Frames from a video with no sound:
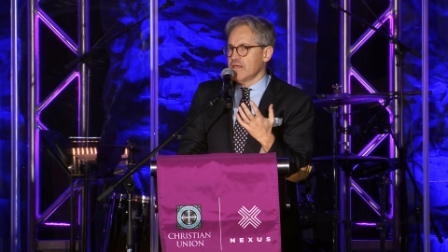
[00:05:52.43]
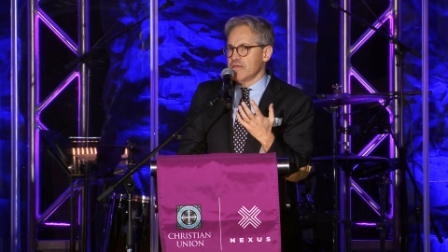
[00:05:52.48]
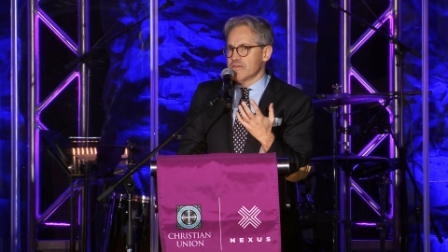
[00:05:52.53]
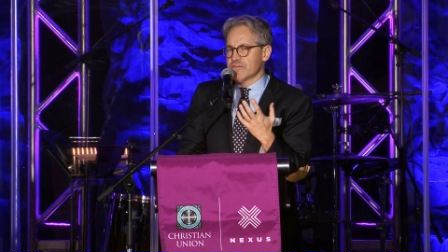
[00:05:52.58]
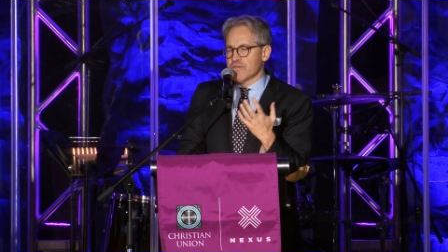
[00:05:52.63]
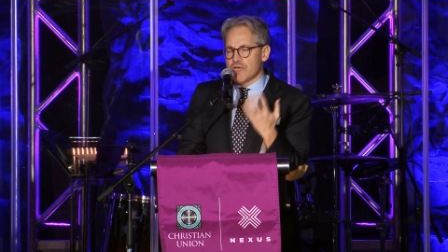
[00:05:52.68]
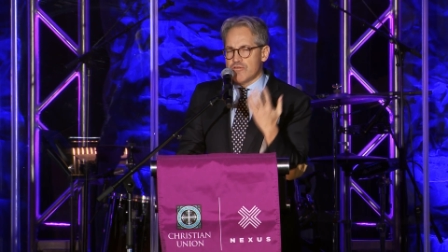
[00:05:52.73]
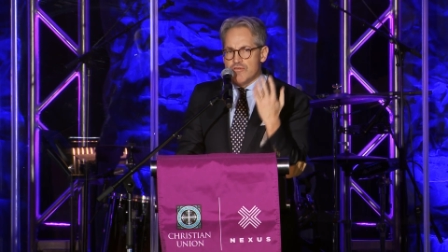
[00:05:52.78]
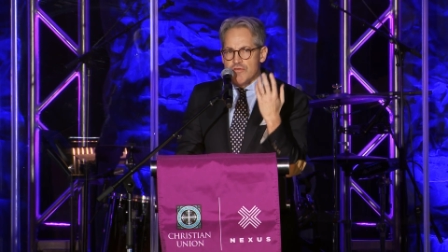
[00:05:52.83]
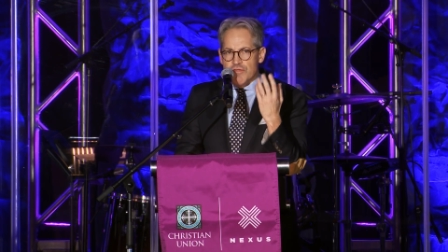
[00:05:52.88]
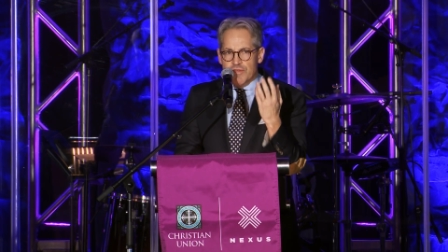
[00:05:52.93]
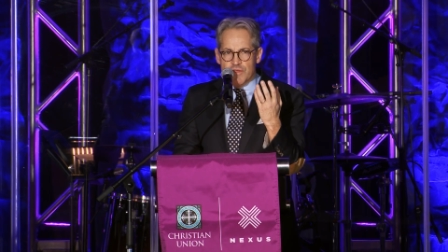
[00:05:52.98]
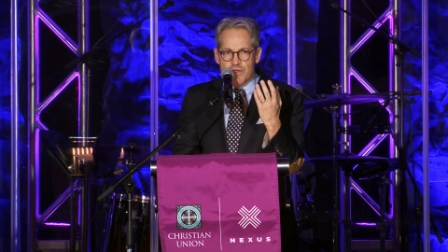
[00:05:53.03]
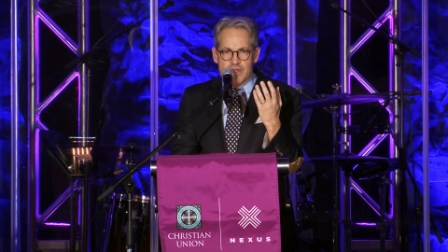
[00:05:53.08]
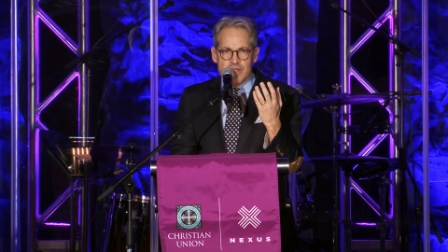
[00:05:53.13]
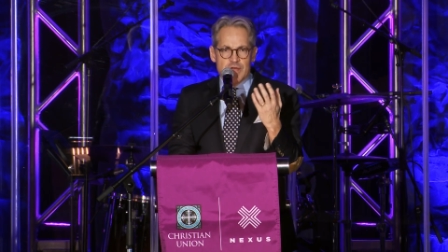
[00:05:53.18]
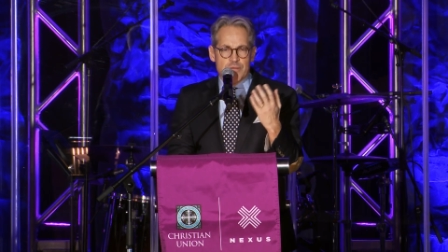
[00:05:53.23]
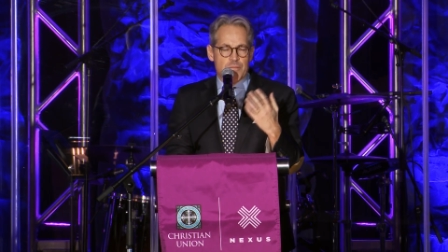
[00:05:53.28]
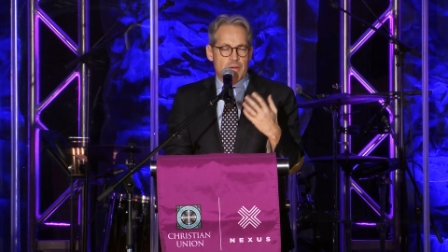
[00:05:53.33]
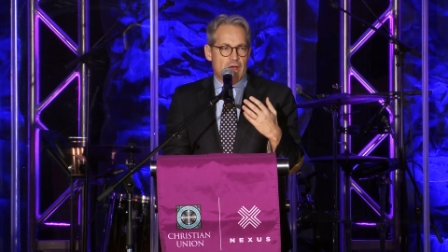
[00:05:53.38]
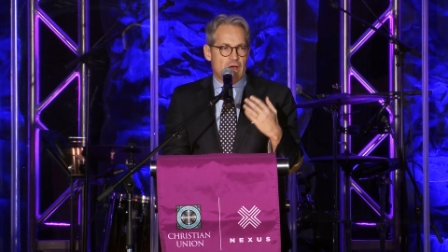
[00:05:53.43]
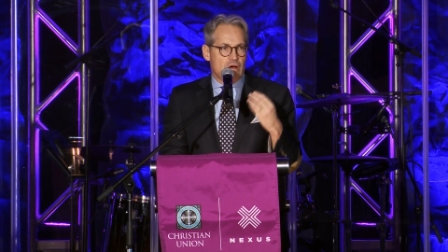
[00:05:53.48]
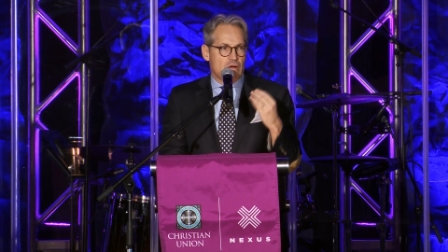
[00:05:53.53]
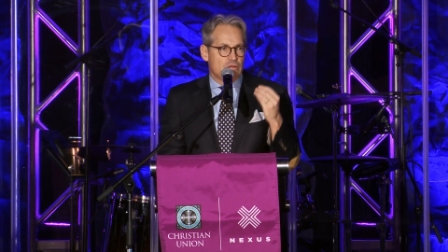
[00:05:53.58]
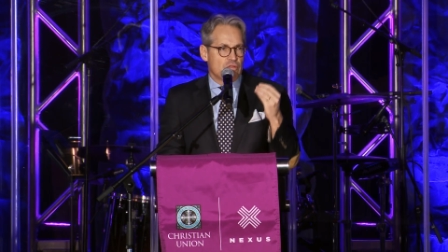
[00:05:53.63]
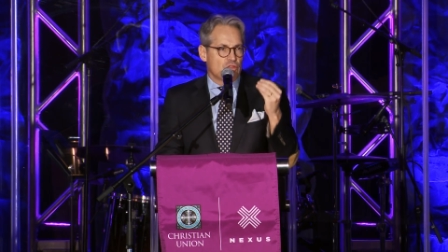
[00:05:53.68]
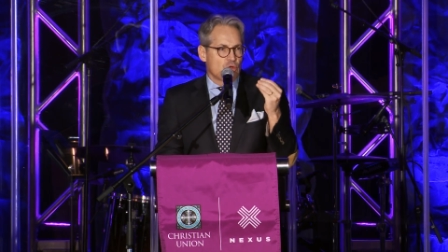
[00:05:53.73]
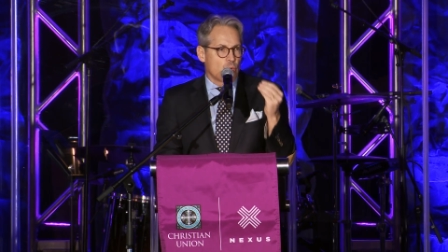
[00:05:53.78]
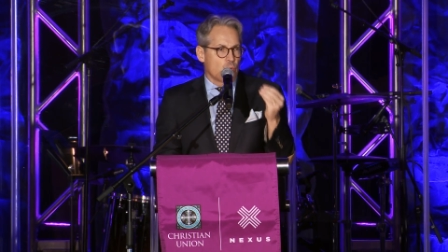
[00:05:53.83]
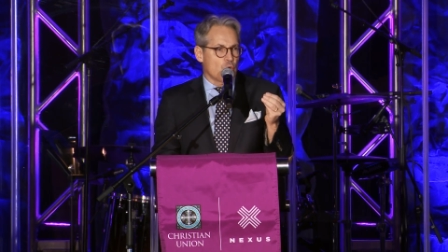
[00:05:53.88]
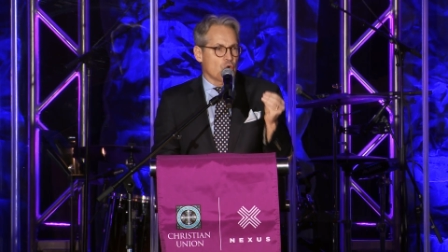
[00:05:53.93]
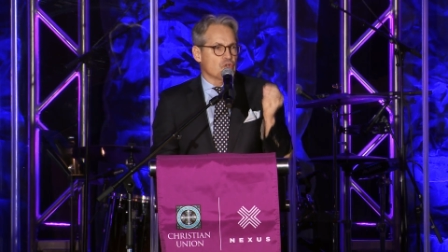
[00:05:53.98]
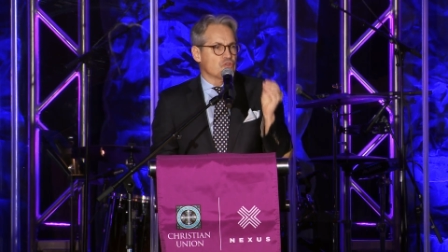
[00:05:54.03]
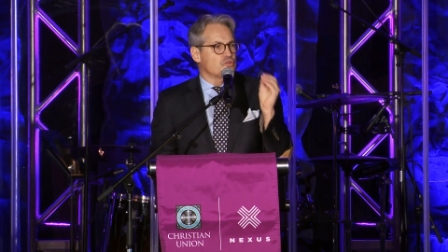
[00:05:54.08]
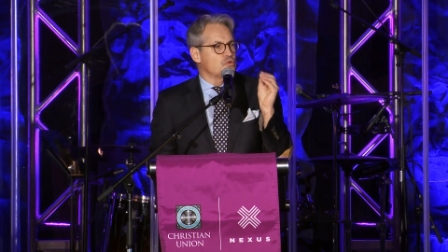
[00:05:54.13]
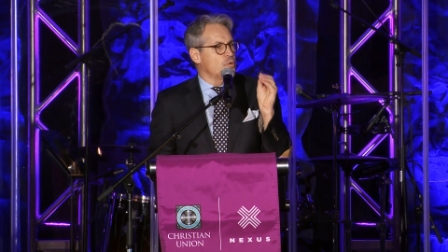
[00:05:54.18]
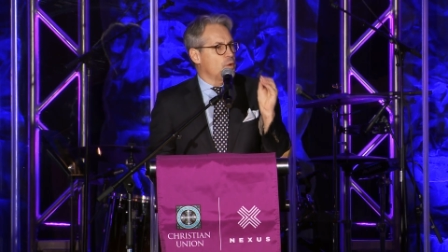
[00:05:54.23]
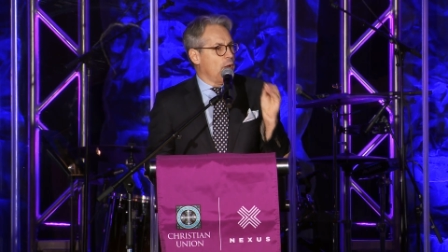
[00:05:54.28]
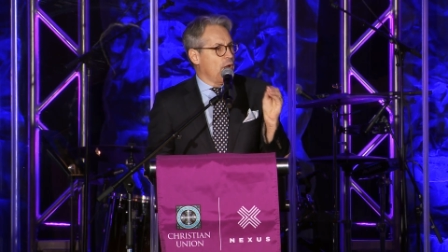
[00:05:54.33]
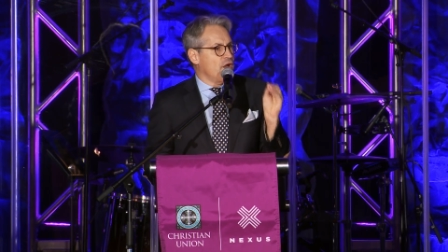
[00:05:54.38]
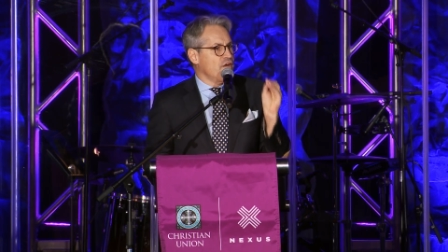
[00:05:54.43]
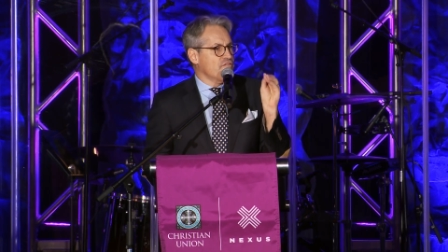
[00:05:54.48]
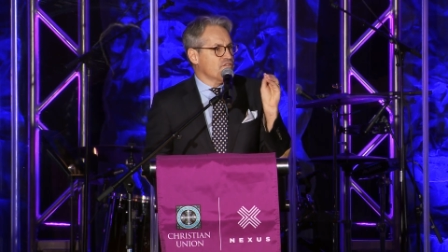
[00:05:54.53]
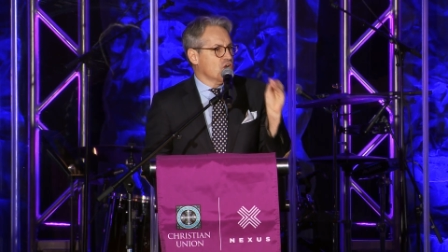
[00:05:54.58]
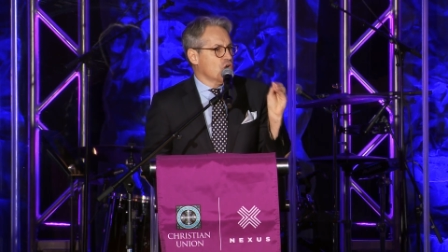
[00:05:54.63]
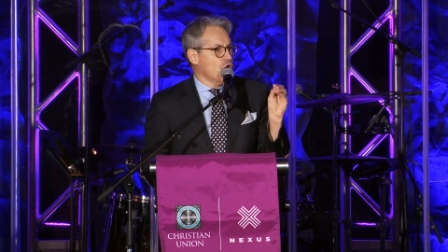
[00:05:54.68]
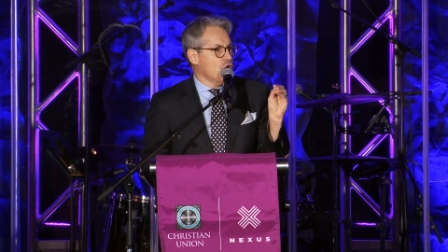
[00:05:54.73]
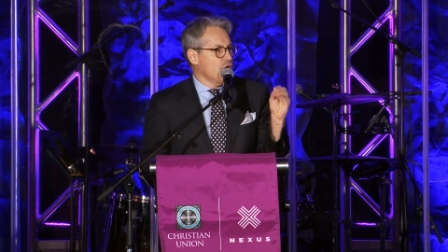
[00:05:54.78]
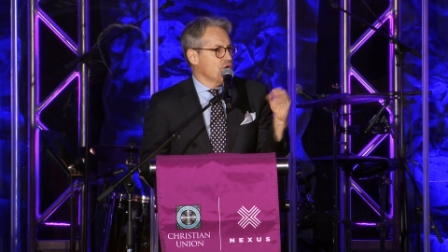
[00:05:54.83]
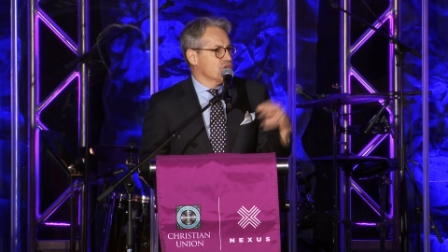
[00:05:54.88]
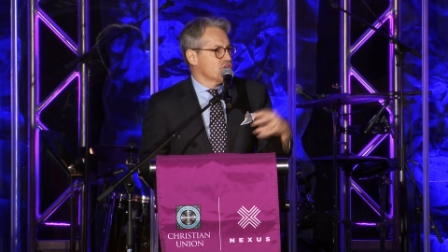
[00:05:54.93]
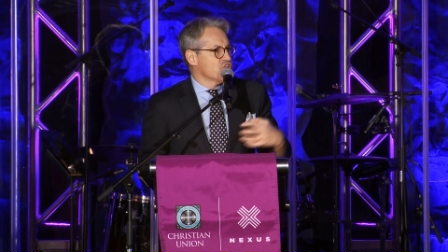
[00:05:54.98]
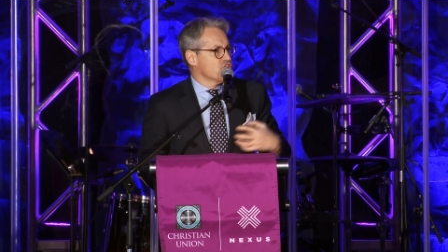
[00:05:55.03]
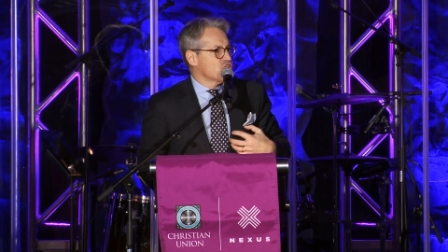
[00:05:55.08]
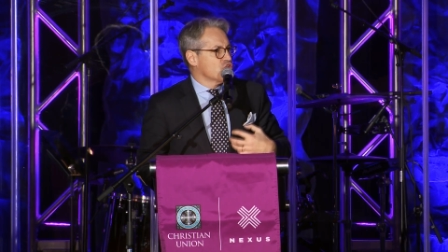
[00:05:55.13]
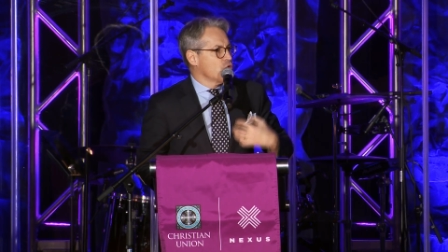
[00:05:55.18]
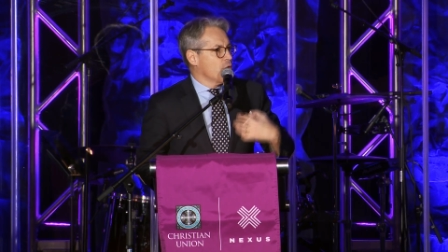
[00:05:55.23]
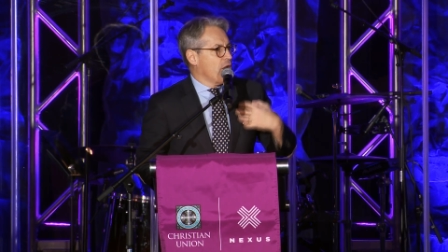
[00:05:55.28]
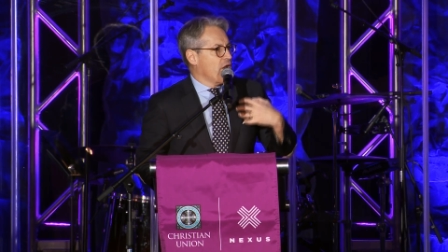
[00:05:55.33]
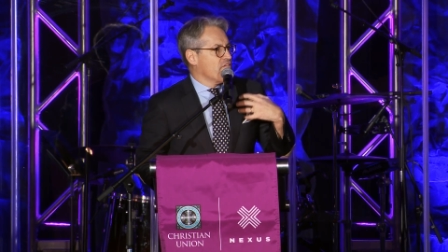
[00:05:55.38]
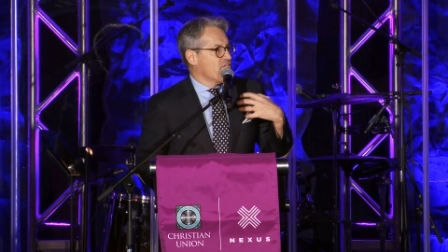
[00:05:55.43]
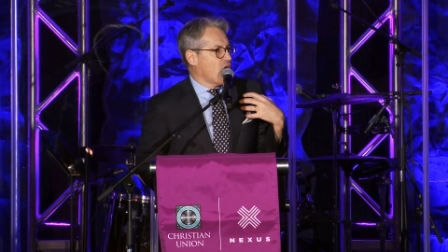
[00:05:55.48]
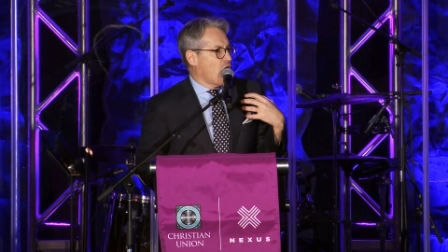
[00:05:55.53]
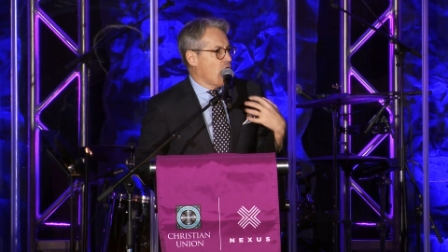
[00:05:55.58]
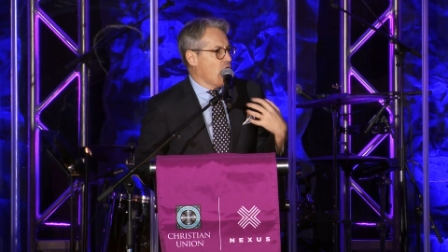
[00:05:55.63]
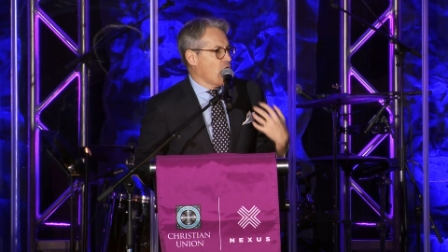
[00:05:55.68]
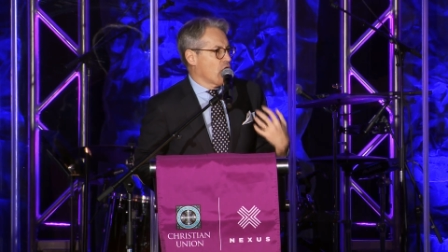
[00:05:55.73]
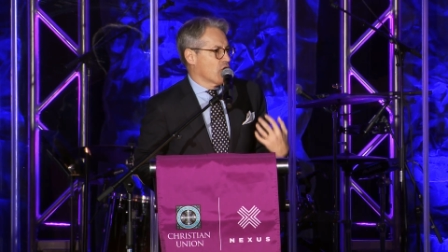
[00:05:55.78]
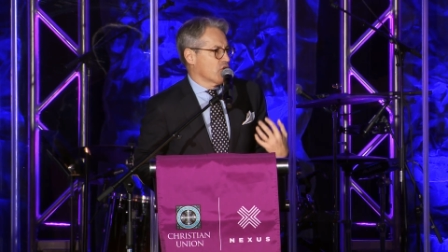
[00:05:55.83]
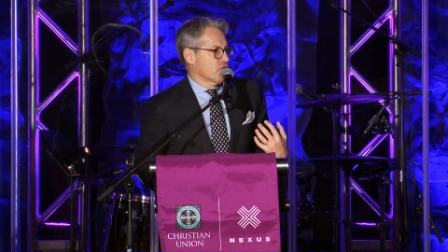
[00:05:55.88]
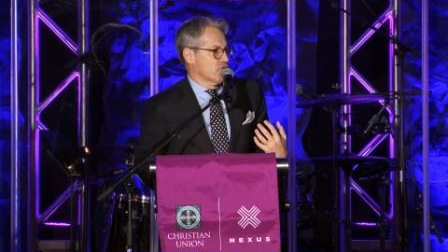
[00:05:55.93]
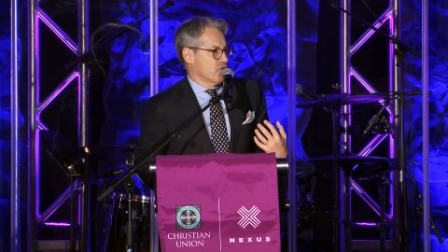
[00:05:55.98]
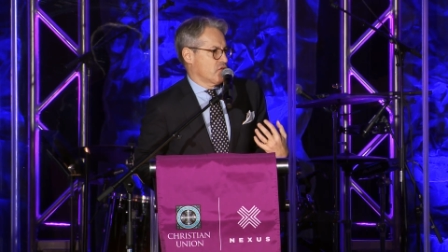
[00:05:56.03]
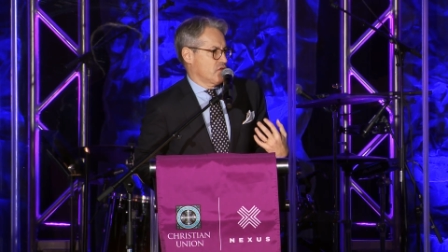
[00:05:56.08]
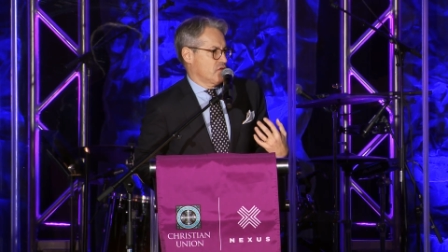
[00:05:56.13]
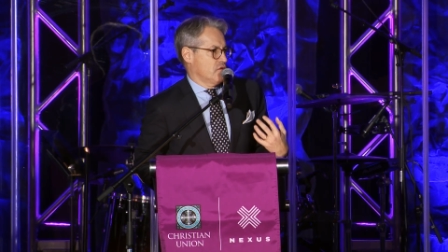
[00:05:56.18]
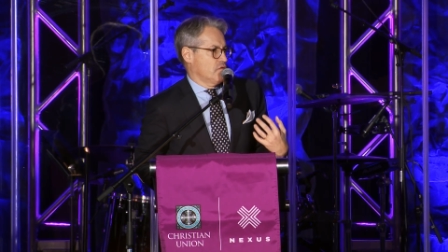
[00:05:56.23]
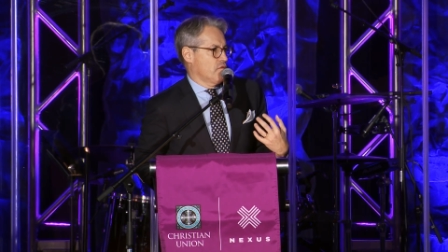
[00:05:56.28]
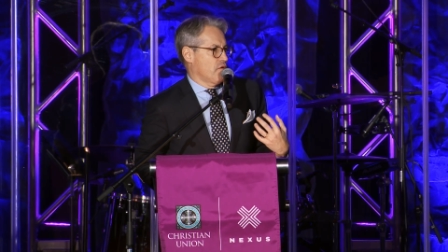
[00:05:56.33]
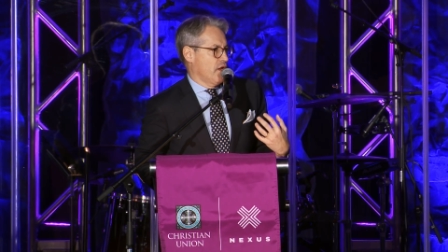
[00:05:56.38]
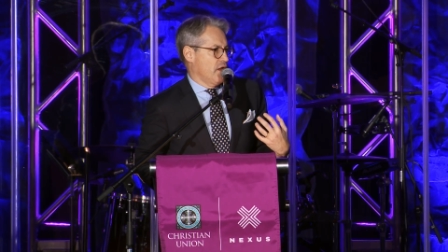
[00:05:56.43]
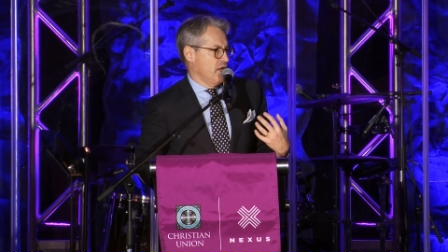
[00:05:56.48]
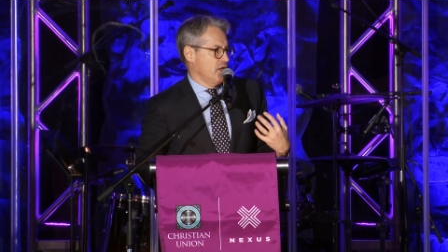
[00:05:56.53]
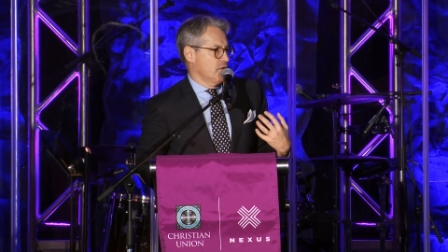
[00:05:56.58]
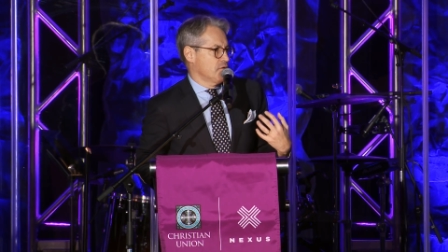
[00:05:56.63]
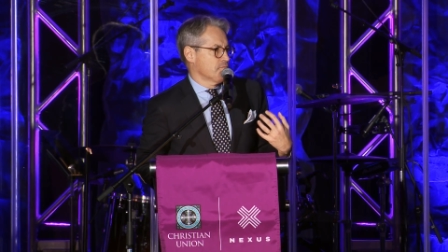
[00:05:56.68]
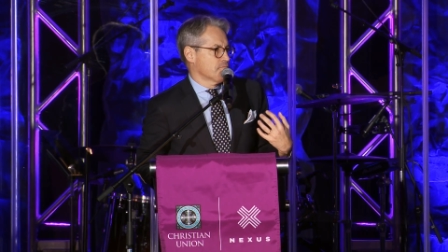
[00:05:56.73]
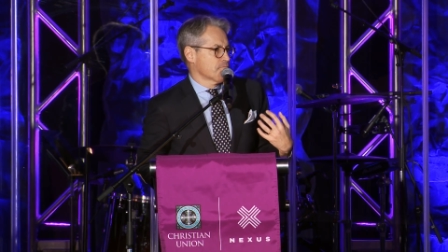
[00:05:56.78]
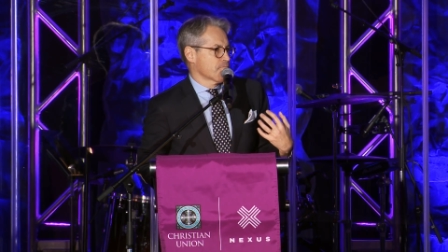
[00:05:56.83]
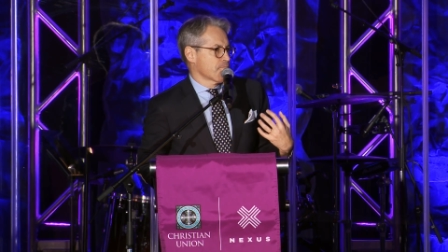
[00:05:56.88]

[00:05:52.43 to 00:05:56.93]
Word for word: so you think about the word to have courage is to have heart, right?